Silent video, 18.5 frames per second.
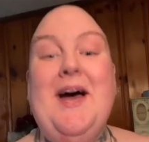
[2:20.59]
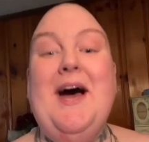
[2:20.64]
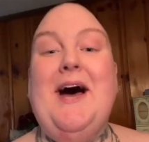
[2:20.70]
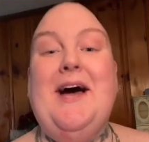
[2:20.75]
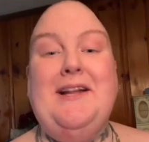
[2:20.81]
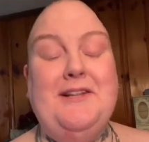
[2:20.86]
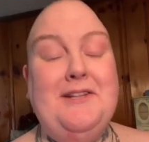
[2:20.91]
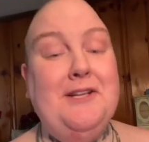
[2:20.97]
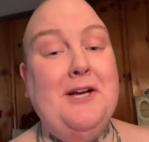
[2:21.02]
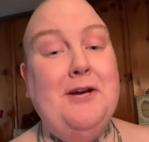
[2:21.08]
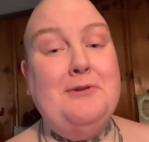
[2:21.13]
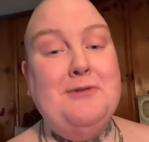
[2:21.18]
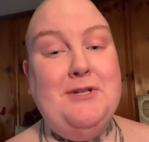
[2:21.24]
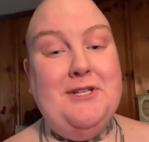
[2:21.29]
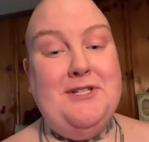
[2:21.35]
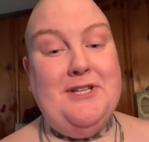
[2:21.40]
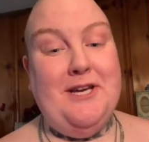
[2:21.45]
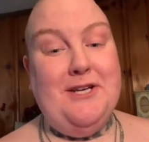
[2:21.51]
I didn't think I was
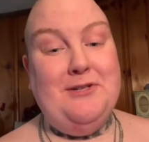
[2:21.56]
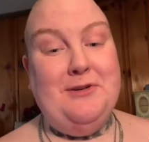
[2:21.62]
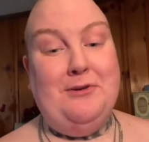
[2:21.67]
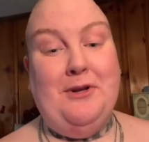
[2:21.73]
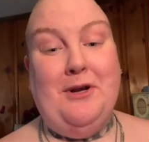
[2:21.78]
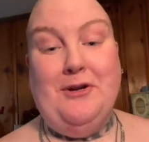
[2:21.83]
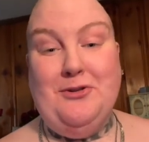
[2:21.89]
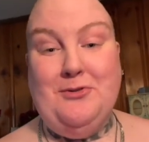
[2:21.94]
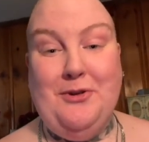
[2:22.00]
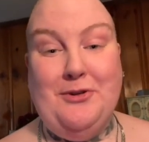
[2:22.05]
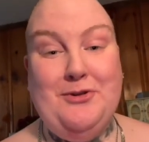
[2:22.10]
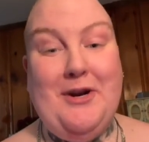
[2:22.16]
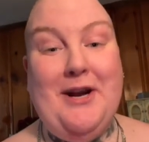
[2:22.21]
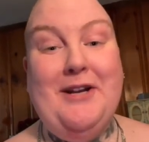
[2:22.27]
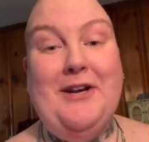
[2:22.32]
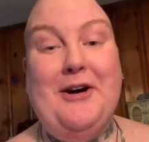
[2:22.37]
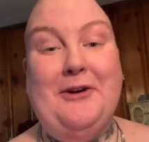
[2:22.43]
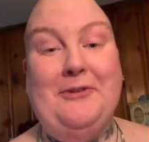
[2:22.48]
going to take so long, so I'll
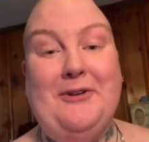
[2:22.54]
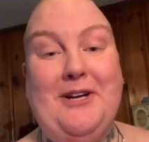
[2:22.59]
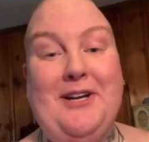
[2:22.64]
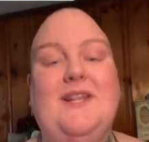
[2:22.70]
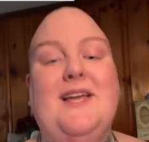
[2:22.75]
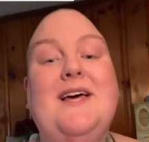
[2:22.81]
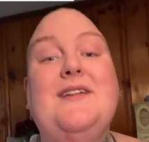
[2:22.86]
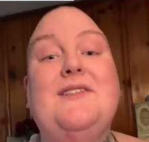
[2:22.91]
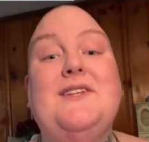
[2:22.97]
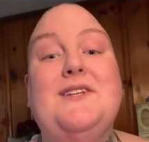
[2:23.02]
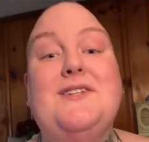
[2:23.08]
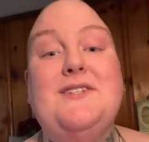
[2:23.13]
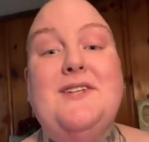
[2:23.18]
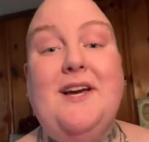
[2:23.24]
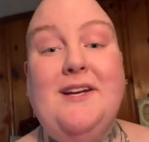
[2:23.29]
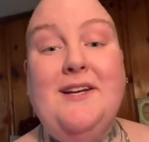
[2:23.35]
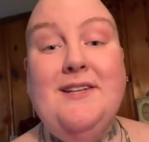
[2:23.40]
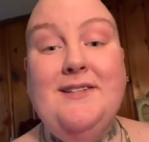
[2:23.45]
try to hurry. The
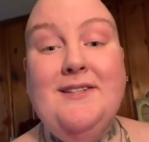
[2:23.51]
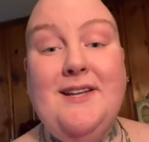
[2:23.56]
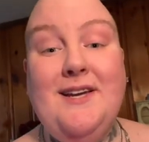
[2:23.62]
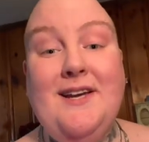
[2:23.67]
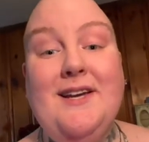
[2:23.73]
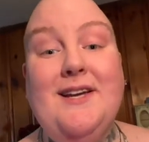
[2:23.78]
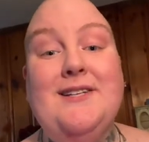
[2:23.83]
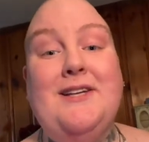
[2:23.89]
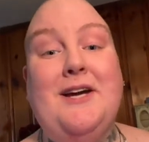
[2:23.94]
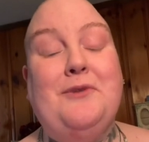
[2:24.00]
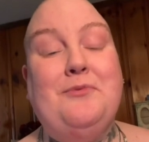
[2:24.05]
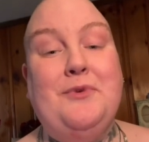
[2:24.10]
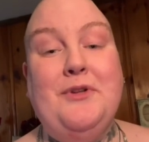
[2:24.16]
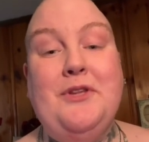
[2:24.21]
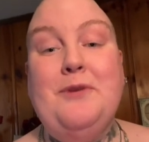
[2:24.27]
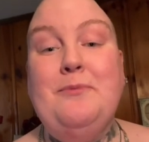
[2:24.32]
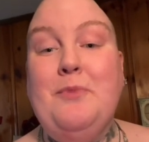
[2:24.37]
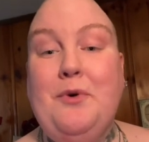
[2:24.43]
second thing is I
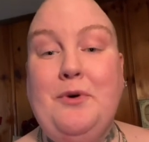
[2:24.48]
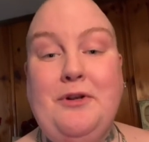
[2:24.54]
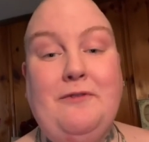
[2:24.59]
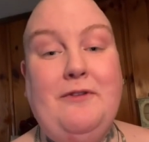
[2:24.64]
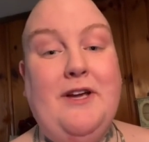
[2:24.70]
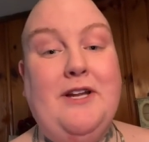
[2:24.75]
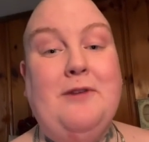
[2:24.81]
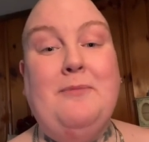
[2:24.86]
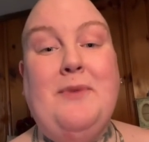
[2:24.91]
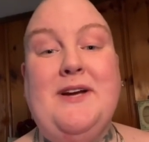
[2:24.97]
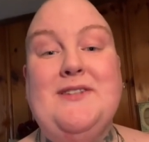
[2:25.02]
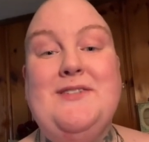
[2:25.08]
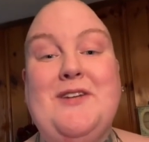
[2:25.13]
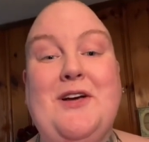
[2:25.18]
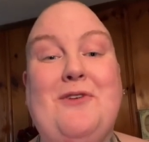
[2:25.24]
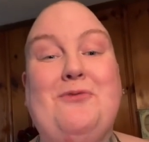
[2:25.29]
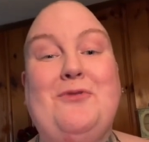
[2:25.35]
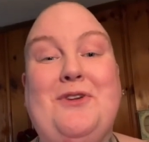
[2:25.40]
really motivated
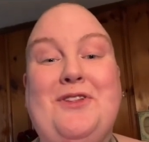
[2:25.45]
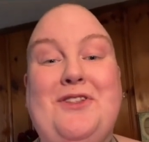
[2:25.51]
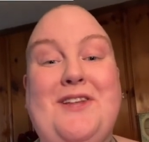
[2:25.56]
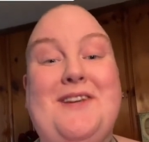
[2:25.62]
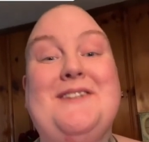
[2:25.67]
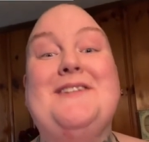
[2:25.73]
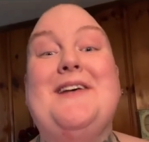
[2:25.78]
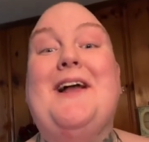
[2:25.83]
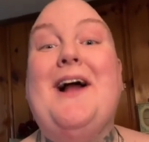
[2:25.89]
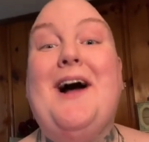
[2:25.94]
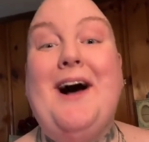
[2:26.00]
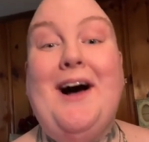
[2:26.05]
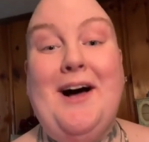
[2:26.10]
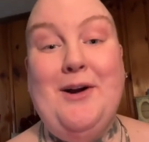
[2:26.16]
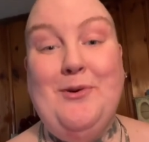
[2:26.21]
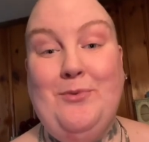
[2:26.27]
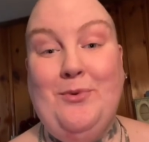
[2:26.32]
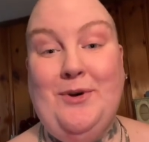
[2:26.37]
myself with things that
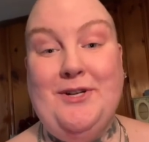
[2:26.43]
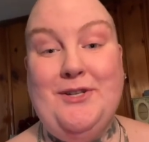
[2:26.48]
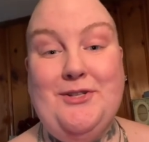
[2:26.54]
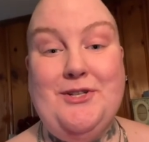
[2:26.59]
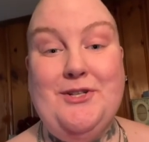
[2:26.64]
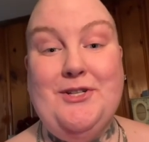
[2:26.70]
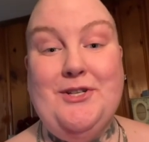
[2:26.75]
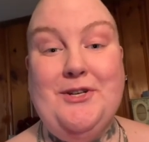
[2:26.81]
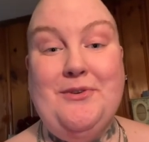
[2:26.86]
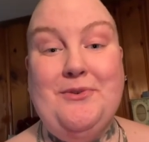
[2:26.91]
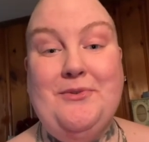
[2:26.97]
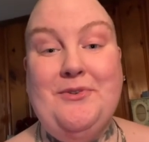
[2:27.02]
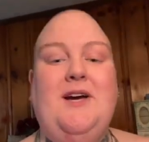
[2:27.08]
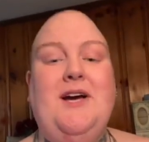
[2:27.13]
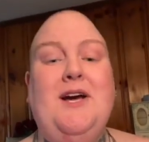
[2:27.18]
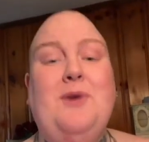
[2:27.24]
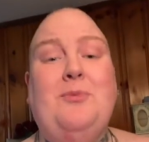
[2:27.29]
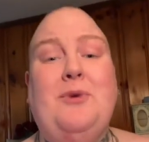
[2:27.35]
I wanted to do.
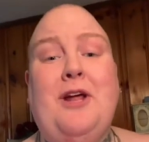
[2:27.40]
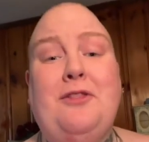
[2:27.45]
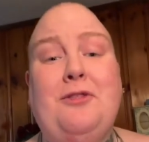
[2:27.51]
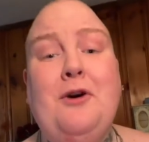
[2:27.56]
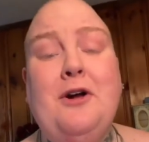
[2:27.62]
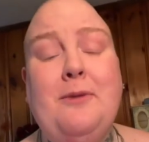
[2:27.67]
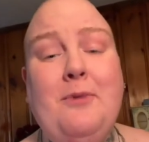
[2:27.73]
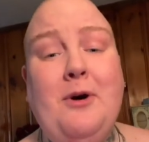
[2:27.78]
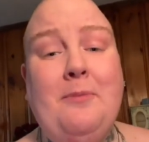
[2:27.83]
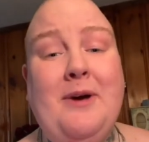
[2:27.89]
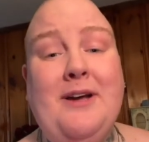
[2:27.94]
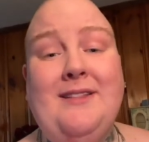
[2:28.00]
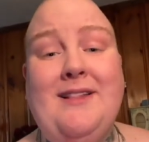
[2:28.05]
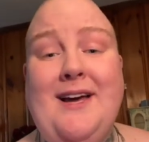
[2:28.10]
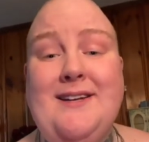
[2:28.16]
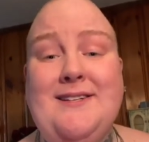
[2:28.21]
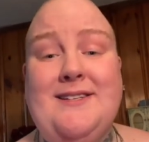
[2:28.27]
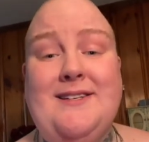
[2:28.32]
When I thought about my
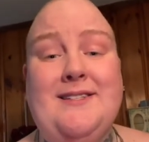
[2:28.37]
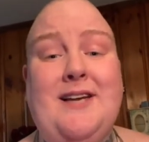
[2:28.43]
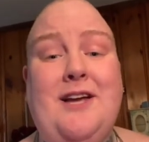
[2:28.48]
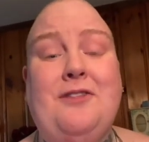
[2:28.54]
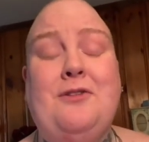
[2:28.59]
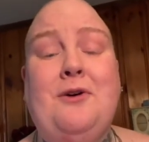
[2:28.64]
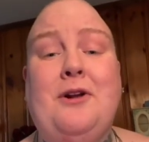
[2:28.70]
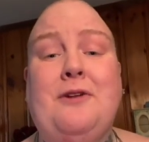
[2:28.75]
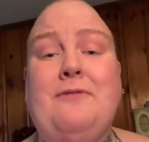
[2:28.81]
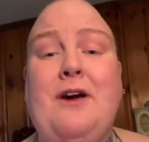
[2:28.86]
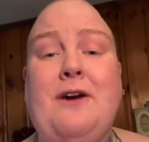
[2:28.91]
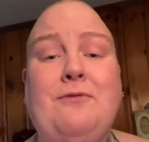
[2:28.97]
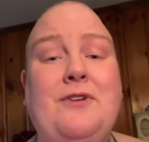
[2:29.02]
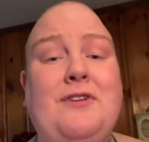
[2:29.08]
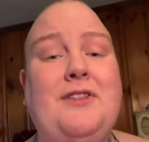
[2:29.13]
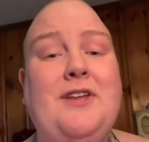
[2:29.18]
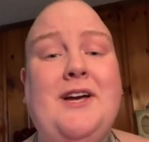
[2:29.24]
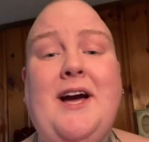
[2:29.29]
license, I thought of
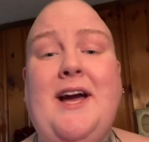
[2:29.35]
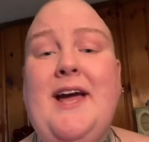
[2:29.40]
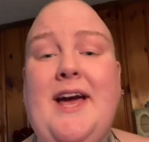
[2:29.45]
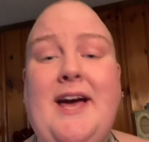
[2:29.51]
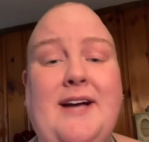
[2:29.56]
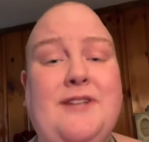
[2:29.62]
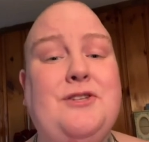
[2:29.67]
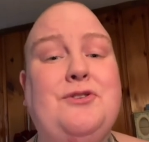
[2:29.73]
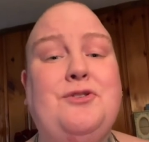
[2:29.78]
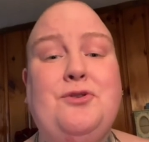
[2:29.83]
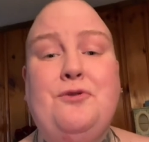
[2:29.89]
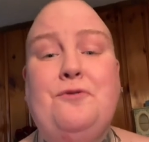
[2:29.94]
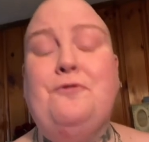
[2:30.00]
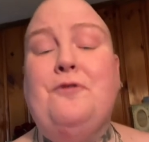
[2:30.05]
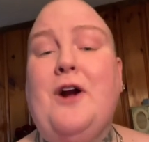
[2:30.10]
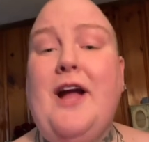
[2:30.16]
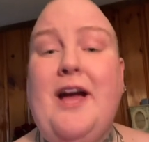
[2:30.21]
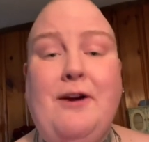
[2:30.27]
everything I had to do
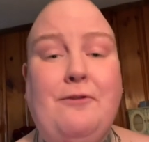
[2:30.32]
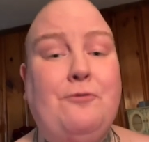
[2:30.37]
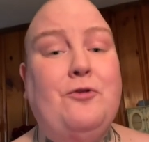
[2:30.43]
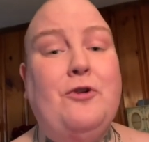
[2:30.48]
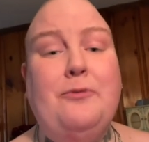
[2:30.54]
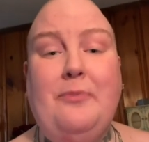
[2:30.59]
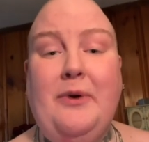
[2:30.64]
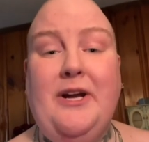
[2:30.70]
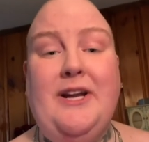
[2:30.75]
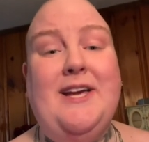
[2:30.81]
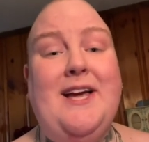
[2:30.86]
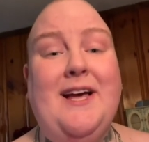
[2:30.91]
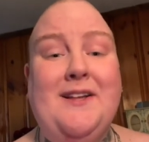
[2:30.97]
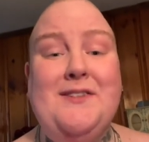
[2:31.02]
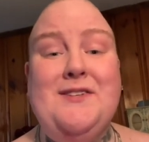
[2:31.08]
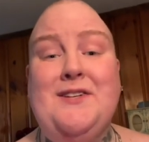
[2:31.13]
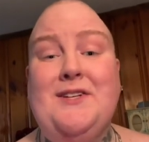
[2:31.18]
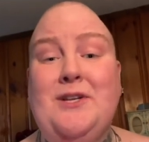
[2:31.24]
for everybody
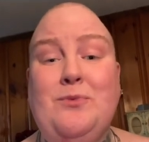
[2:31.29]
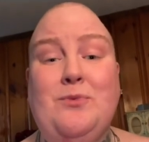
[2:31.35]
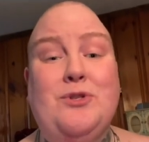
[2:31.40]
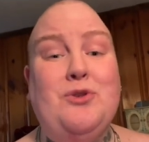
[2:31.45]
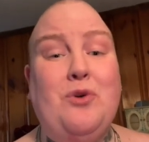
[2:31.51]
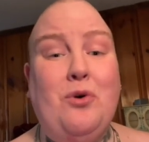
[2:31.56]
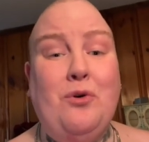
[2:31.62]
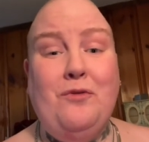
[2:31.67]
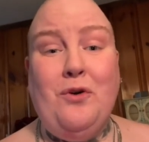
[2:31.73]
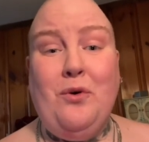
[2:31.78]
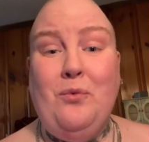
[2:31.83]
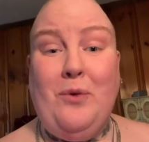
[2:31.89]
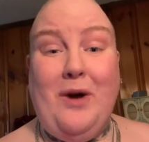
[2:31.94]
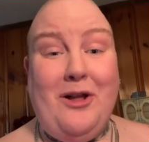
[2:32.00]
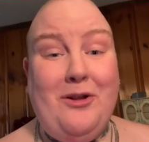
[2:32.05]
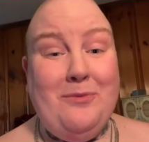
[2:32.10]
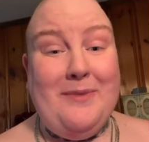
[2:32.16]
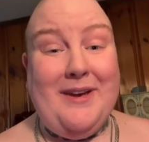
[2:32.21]
else, and it was
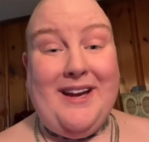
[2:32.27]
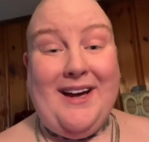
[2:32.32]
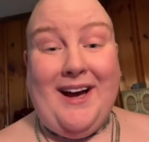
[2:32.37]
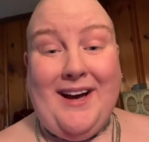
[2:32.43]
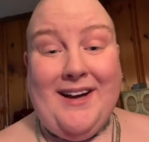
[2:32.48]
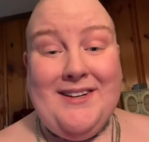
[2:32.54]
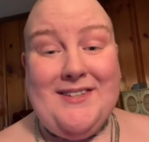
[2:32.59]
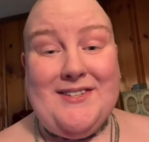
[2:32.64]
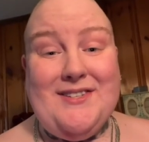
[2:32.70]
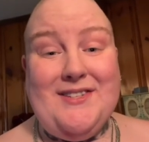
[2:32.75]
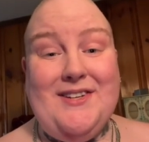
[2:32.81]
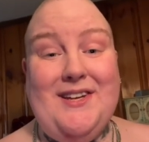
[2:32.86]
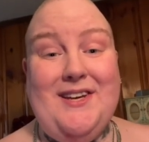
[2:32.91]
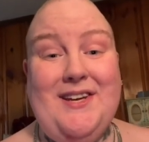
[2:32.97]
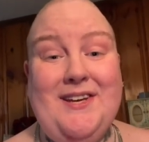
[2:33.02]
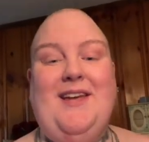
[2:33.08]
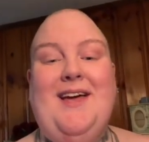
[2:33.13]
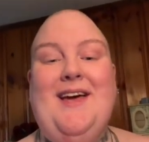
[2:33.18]
overwhelming,
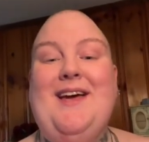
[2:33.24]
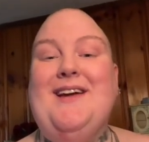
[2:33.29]
honestly.